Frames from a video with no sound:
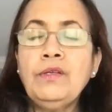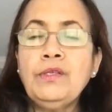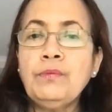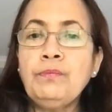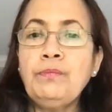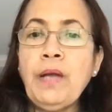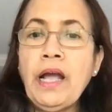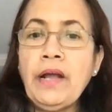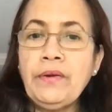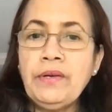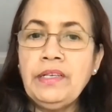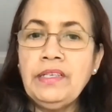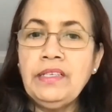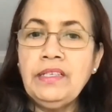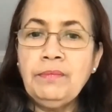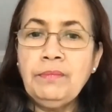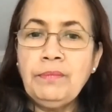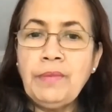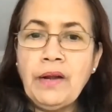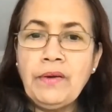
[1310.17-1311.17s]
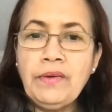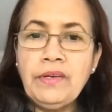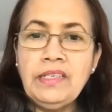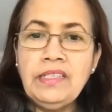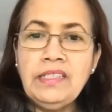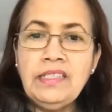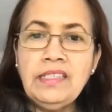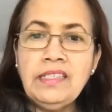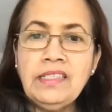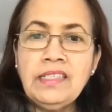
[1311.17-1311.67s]

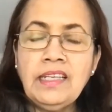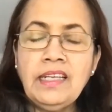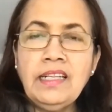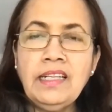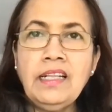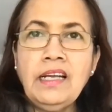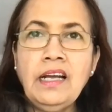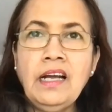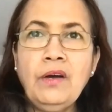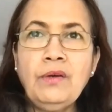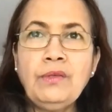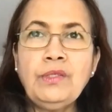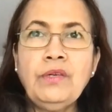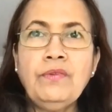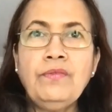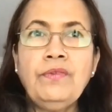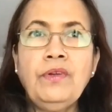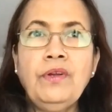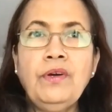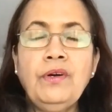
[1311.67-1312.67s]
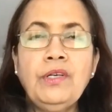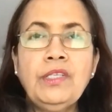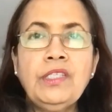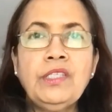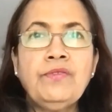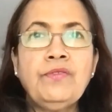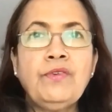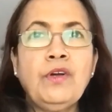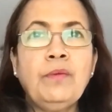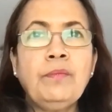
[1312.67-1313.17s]
baroness in the House of Lords
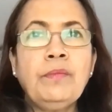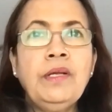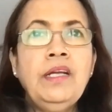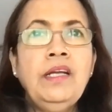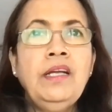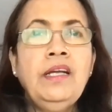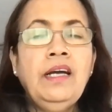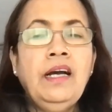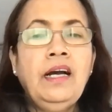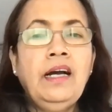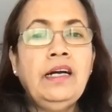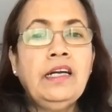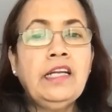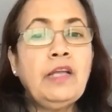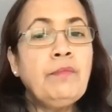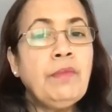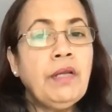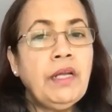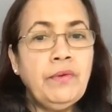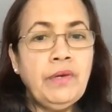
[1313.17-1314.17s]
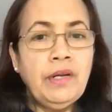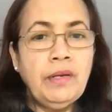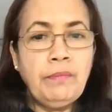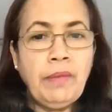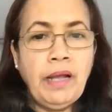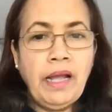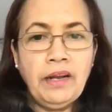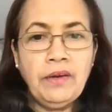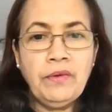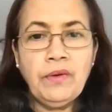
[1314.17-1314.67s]
from immigrant
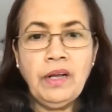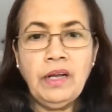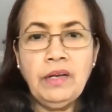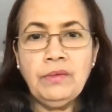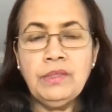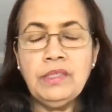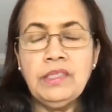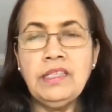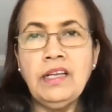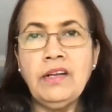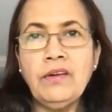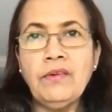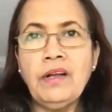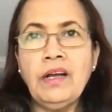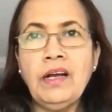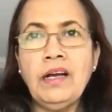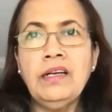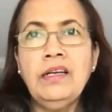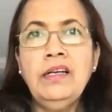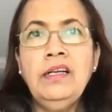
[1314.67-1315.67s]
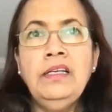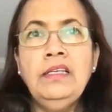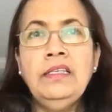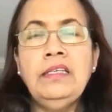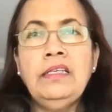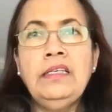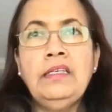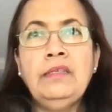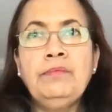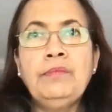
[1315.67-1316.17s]
background. There are
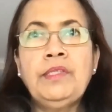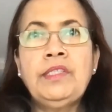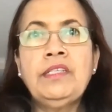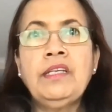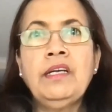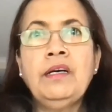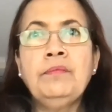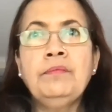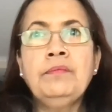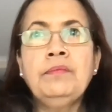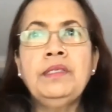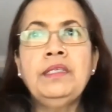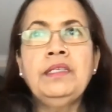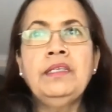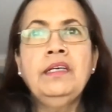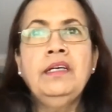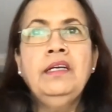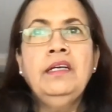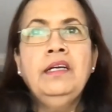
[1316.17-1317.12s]
some